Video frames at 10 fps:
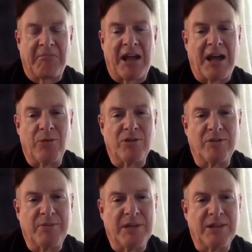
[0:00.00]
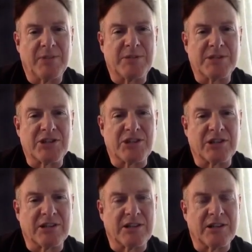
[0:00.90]
I wouldn't be in the
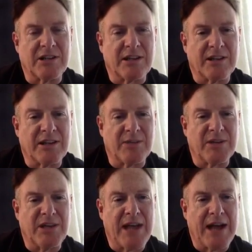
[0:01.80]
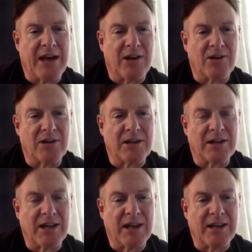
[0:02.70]
position that I'm in now,
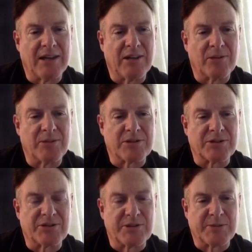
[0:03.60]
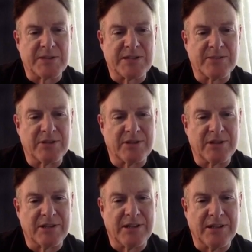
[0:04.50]
heading corporate social
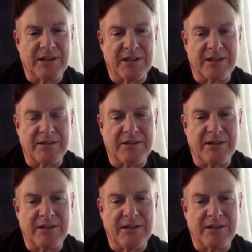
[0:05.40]
responsibility at a